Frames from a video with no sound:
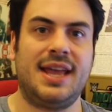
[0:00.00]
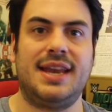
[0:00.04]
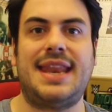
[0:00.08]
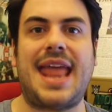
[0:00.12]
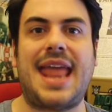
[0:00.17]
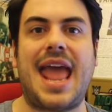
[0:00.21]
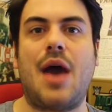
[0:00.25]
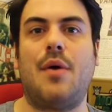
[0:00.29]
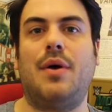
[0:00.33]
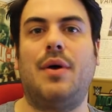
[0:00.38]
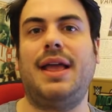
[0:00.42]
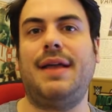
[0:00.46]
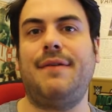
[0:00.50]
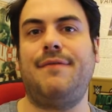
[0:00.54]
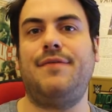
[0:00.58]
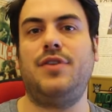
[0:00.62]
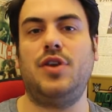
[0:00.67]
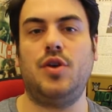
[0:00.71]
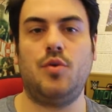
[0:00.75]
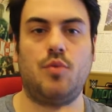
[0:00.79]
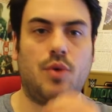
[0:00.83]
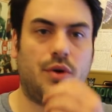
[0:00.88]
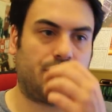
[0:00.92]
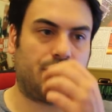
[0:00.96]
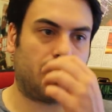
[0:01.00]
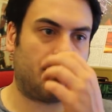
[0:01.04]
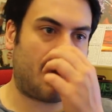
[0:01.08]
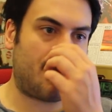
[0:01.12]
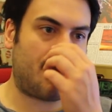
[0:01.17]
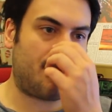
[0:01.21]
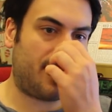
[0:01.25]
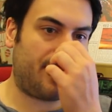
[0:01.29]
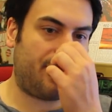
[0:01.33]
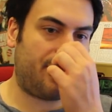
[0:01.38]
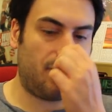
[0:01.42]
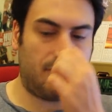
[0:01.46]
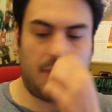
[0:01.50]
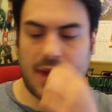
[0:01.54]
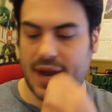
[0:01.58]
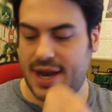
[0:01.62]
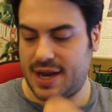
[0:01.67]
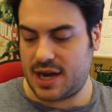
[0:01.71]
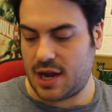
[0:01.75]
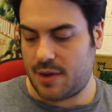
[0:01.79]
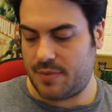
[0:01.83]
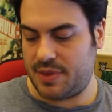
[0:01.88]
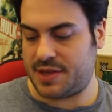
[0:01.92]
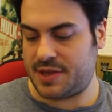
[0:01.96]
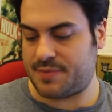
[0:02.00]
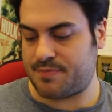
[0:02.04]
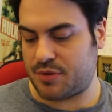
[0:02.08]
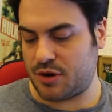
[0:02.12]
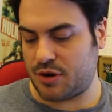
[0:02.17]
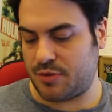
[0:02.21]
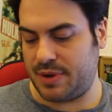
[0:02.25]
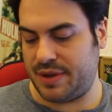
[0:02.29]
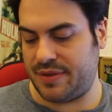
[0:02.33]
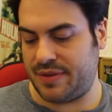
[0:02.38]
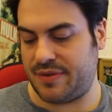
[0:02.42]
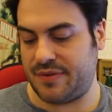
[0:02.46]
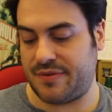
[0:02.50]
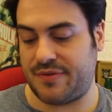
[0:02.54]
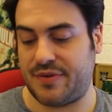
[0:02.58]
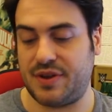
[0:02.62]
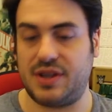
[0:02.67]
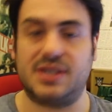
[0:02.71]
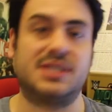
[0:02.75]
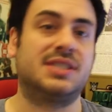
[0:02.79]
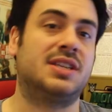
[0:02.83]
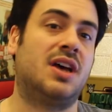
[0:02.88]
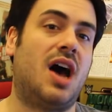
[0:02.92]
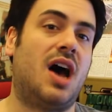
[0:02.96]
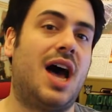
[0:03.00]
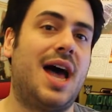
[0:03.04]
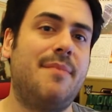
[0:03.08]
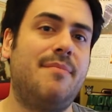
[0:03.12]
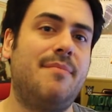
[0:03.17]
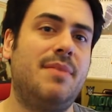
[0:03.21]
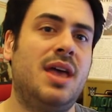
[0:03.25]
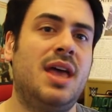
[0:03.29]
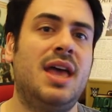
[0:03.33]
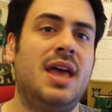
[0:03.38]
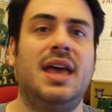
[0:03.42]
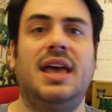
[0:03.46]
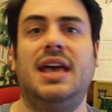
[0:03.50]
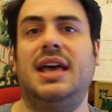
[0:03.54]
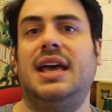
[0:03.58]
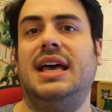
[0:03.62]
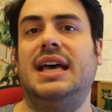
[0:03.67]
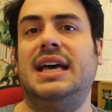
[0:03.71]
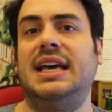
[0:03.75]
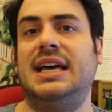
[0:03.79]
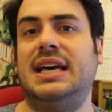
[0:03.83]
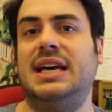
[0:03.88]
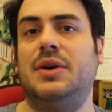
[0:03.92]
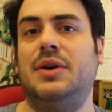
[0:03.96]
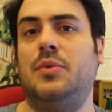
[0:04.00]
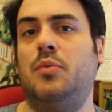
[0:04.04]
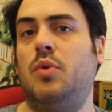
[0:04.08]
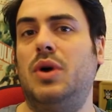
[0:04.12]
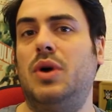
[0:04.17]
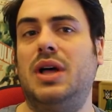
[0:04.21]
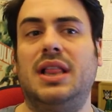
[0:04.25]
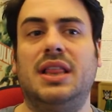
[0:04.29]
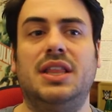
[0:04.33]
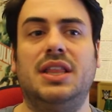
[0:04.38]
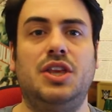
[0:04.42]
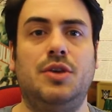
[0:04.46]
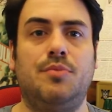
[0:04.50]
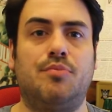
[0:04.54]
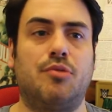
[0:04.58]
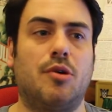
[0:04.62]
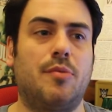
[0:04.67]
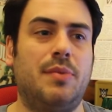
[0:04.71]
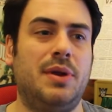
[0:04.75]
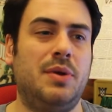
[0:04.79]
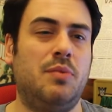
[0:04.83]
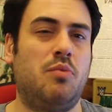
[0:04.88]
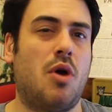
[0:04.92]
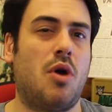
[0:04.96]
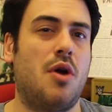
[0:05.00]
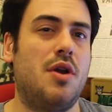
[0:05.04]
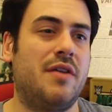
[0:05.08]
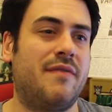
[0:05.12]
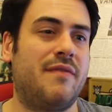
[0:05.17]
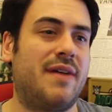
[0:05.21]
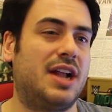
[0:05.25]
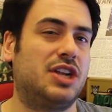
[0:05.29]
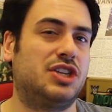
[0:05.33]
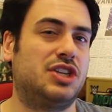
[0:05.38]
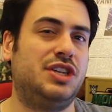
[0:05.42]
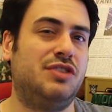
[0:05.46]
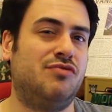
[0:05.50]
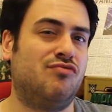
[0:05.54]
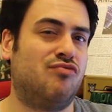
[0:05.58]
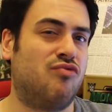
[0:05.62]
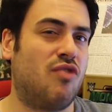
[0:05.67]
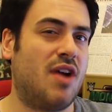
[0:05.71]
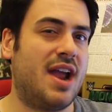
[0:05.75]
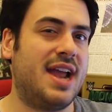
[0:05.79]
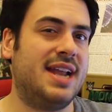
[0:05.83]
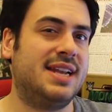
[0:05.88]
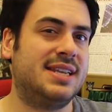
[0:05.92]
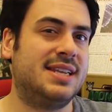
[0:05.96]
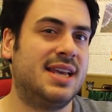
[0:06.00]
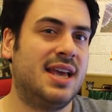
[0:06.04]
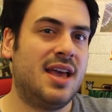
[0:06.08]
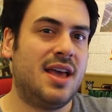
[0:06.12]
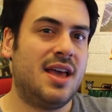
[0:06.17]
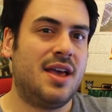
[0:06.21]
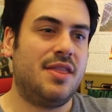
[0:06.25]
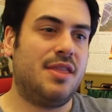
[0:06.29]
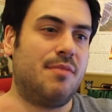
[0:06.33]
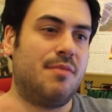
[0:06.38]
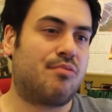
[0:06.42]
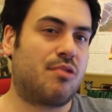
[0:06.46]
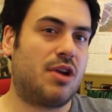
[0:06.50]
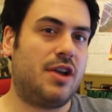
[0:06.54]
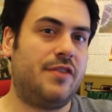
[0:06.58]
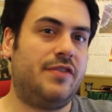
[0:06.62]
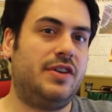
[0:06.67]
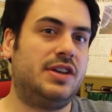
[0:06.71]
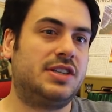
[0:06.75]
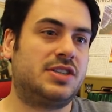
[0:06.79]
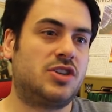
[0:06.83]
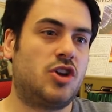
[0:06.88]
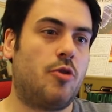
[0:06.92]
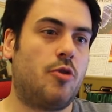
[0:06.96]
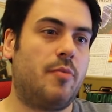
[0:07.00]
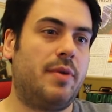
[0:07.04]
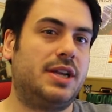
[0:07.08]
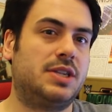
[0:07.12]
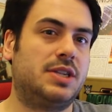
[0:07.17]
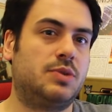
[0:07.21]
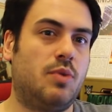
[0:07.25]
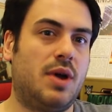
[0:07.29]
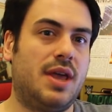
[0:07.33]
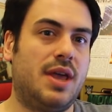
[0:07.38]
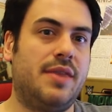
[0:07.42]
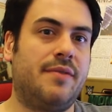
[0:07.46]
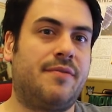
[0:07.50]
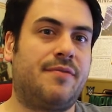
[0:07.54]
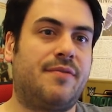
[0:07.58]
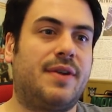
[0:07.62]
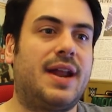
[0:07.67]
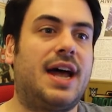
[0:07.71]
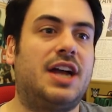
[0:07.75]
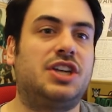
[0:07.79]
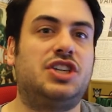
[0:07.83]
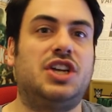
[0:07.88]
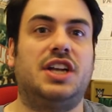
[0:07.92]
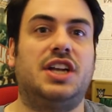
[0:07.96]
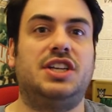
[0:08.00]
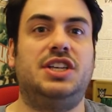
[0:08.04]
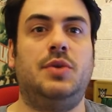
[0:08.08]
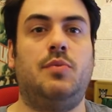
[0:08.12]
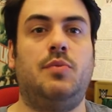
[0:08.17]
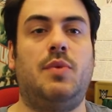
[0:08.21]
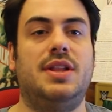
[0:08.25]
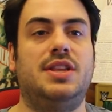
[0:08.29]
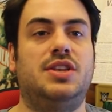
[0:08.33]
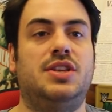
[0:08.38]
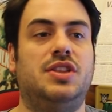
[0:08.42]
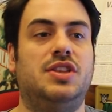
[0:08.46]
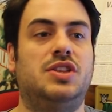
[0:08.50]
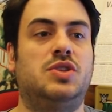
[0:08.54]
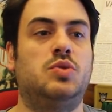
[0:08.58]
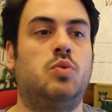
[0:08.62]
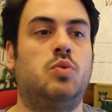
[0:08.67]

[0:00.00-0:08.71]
Now, if you will remember, if you're picking up this probably for the first time, uh, well, you probably won't have actually read the previous comics where the Flash actually went to the